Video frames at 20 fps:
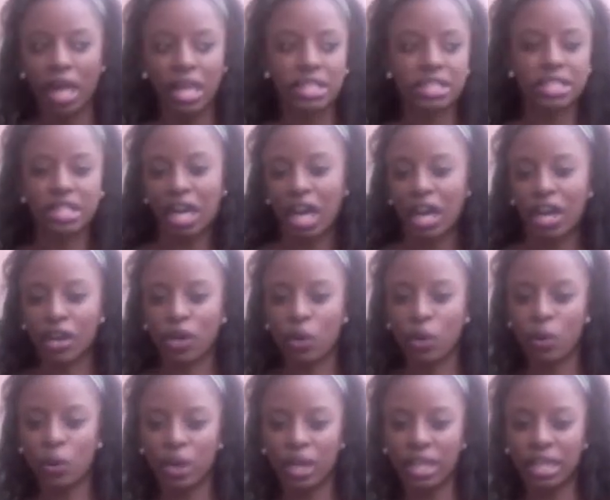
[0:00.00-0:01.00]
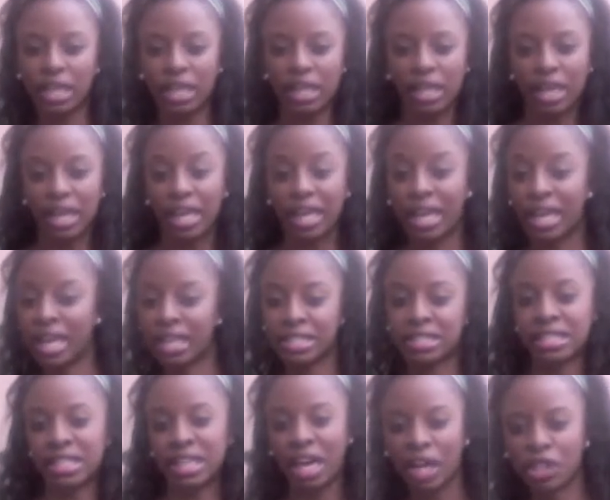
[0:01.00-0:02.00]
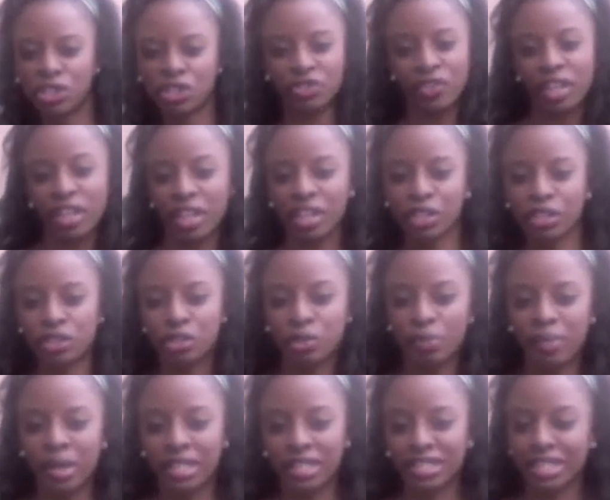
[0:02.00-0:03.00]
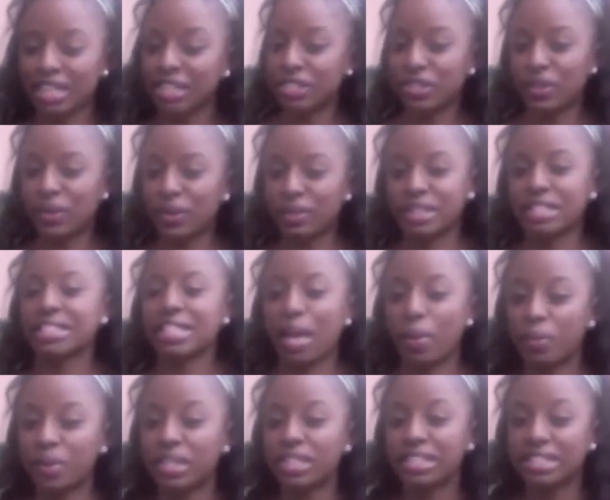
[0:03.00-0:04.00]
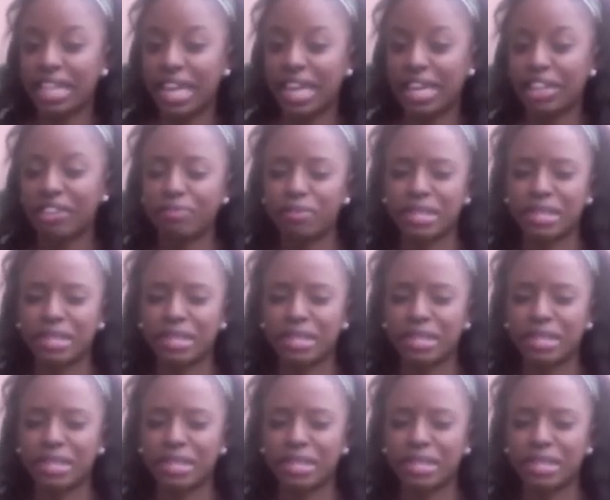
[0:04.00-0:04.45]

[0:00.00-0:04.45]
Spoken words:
Scott and Kourtney, is Scott drinking too much? That's the only time when it's negative.